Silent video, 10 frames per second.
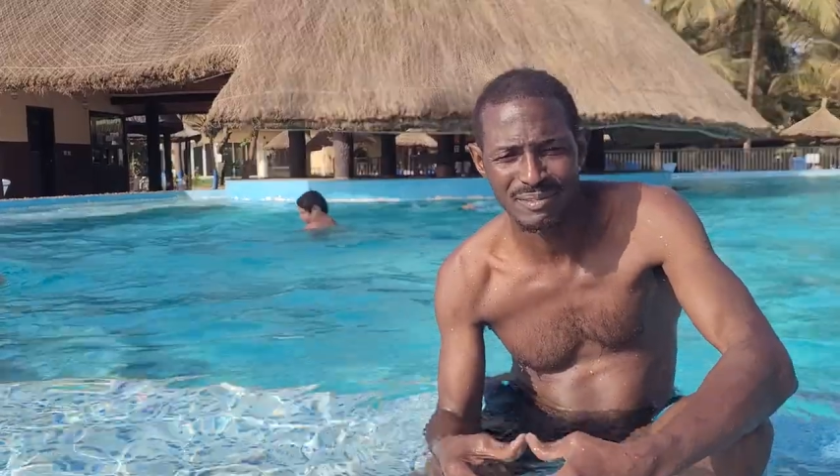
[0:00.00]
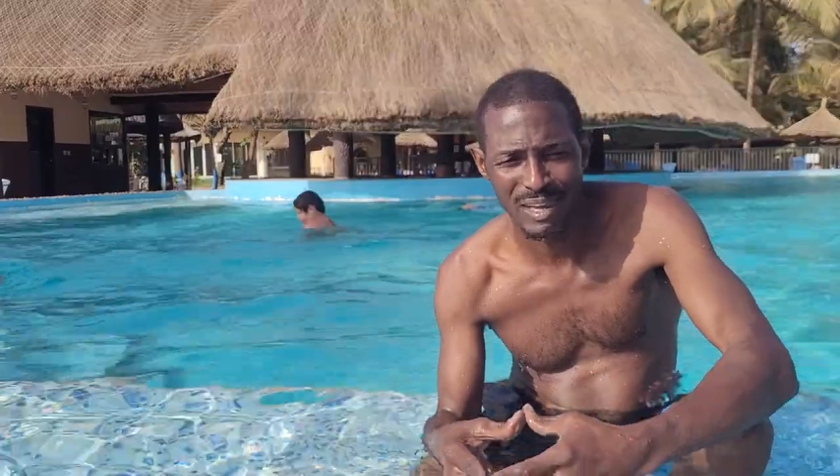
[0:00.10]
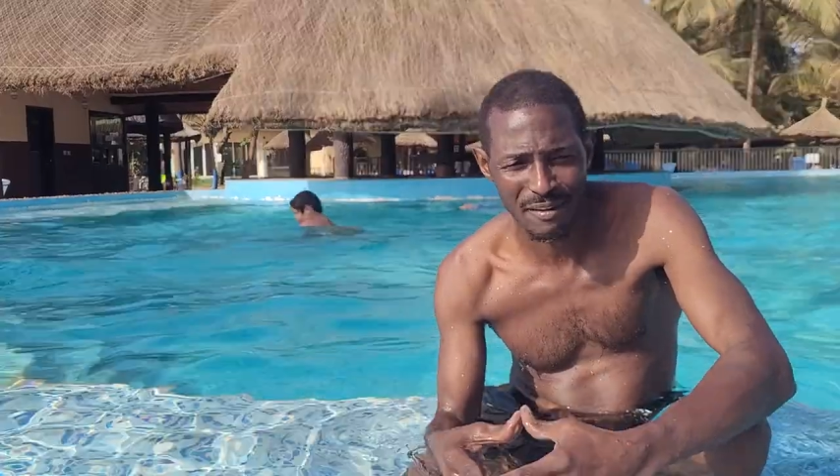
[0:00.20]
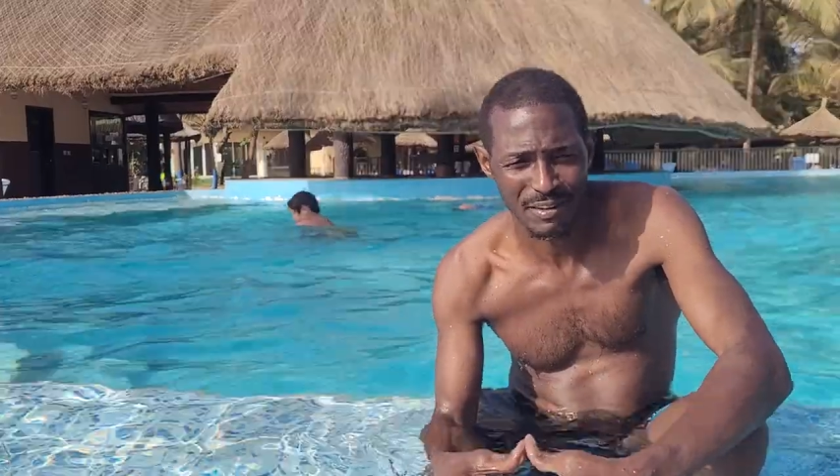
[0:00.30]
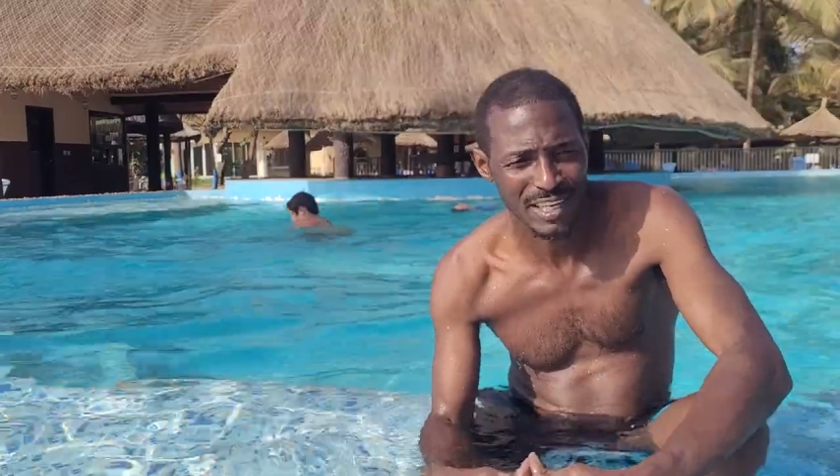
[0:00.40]

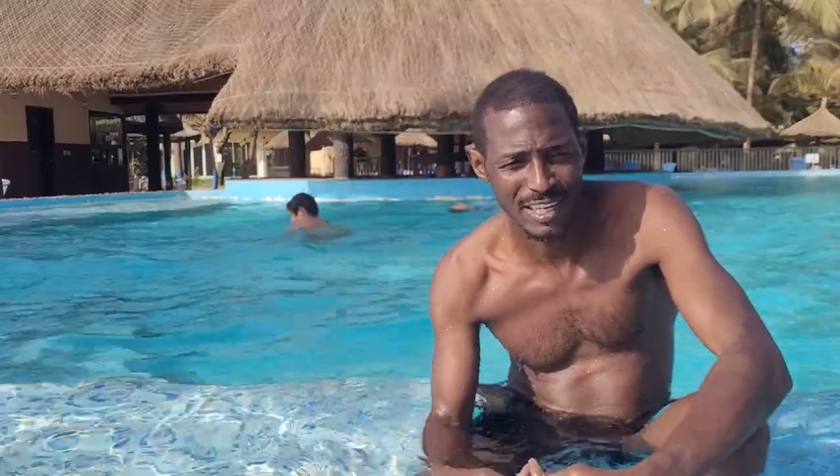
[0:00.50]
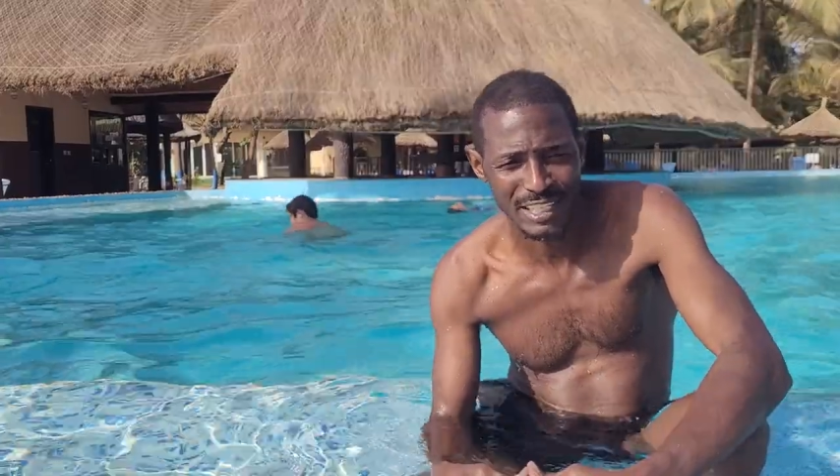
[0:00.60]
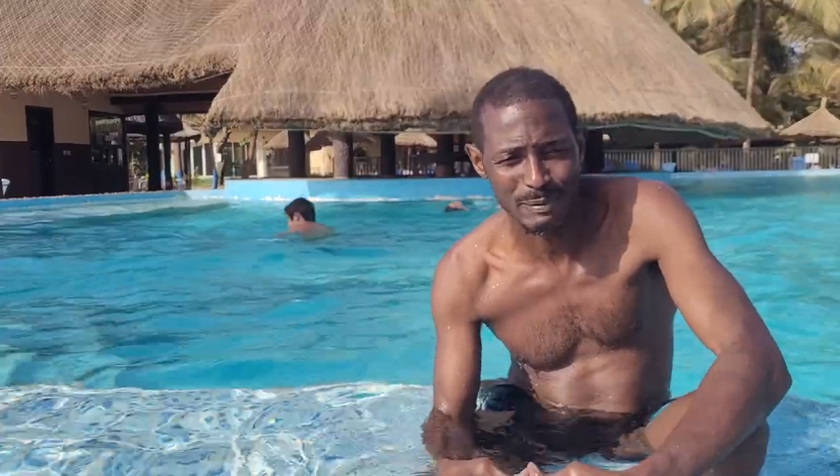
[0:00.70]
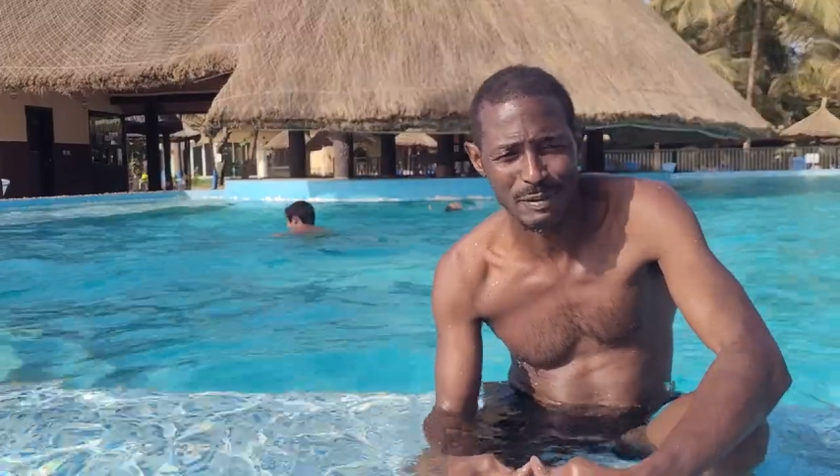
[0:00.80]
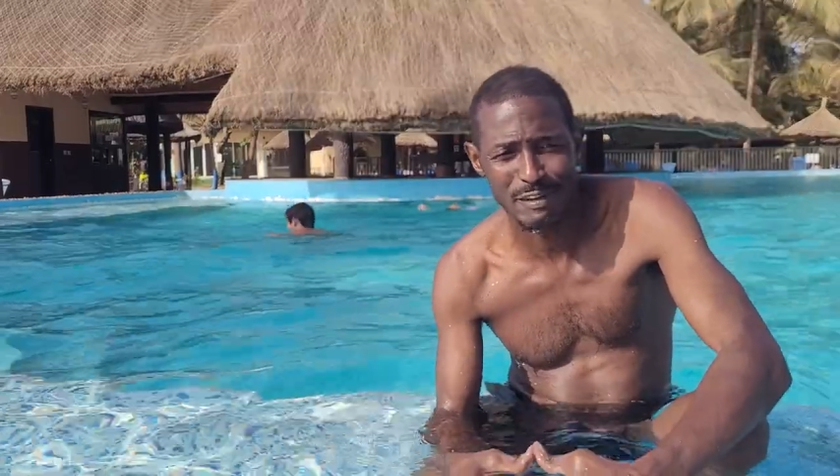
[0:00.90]
Africa, and
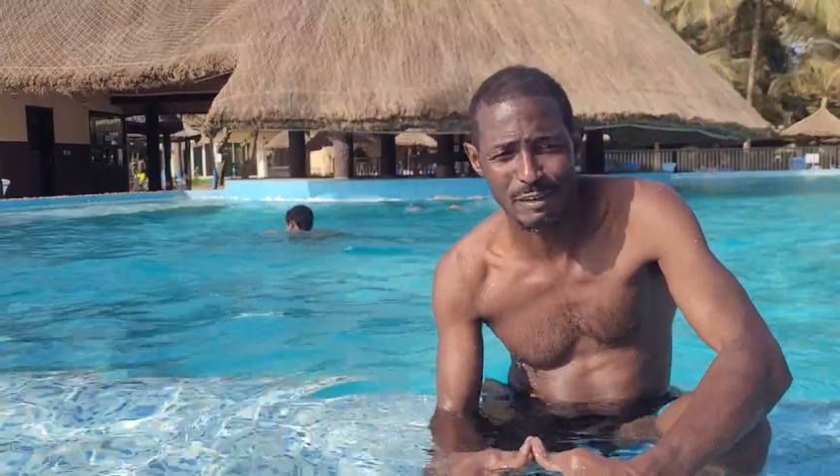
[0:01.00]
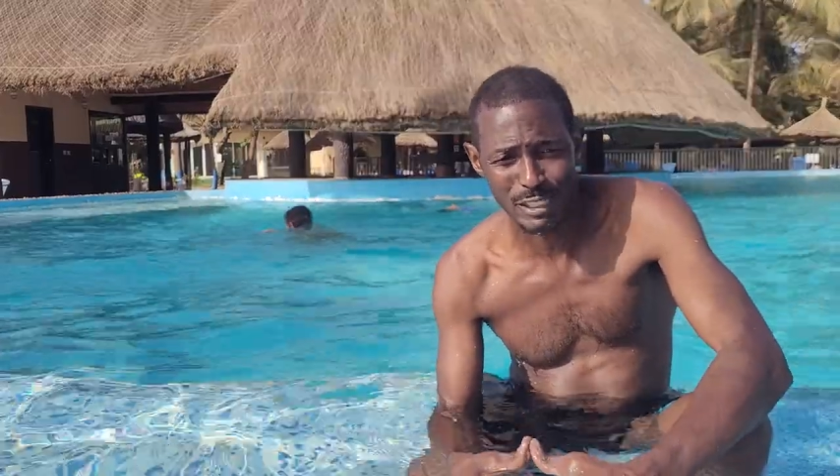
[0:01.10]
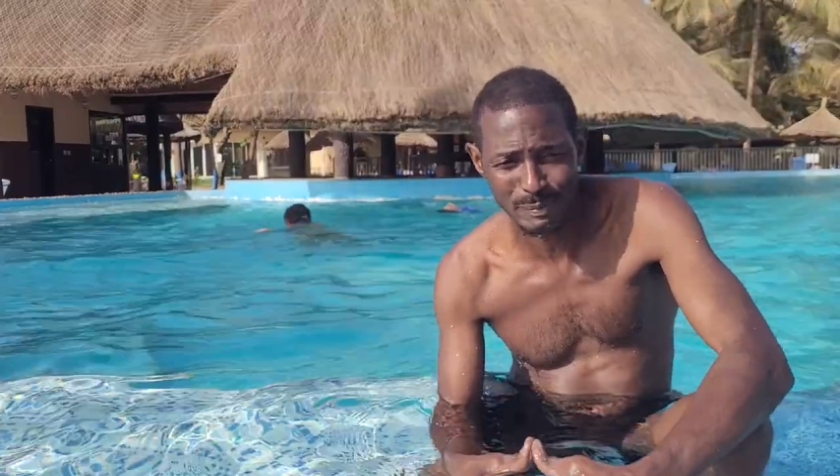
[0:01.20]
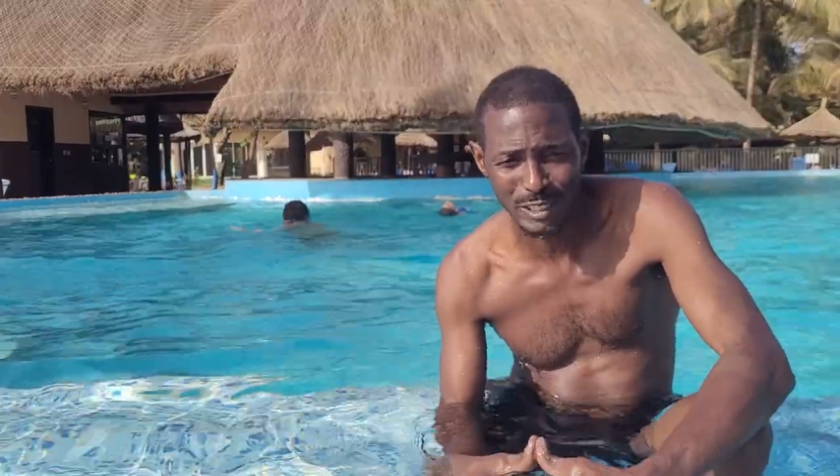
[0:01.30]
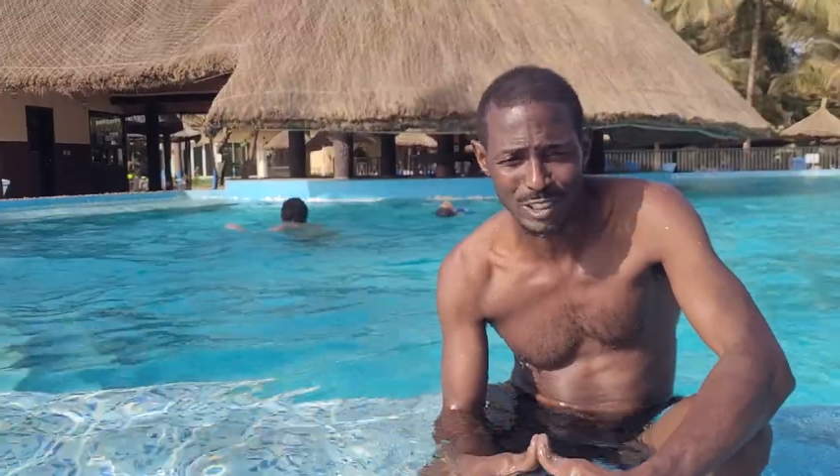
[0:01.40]
it's been very
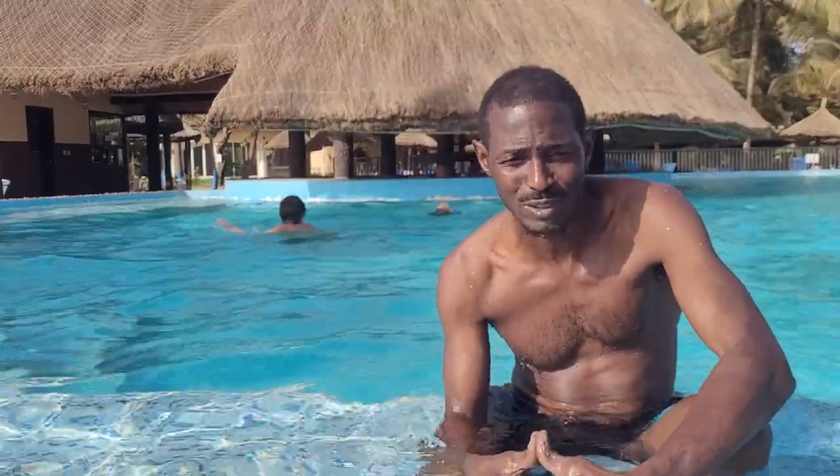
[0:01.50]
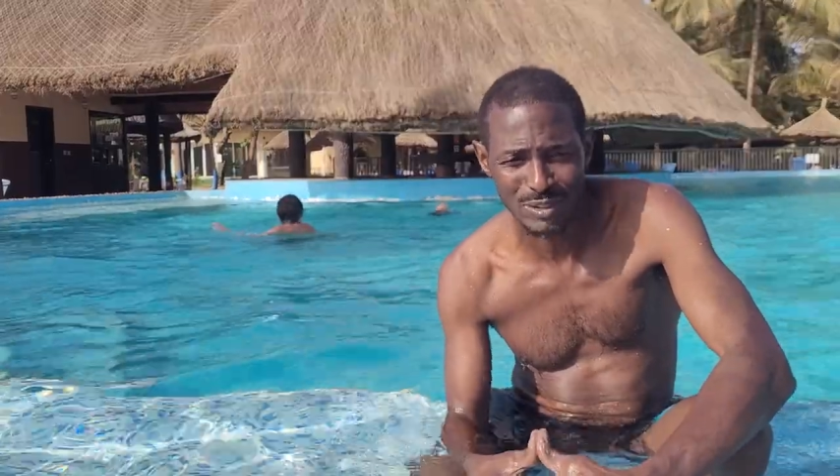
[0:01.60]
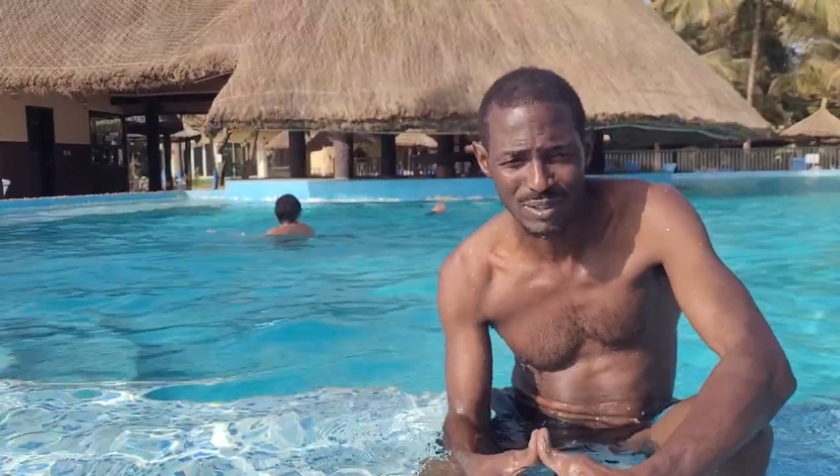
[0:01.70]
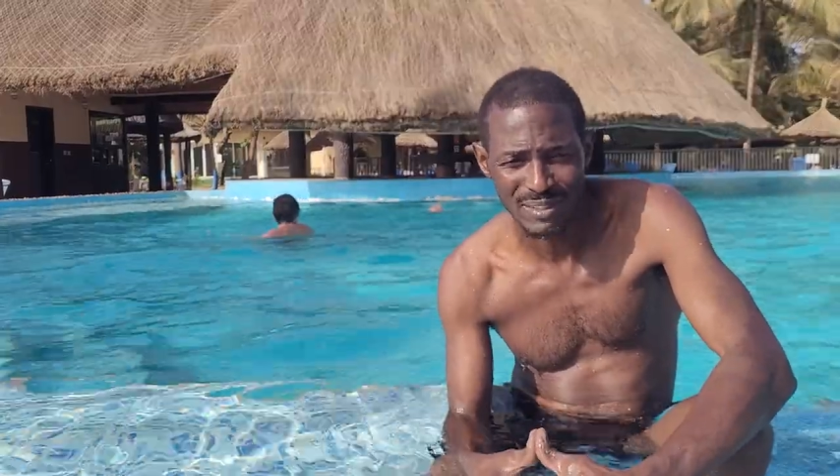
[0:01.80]
special.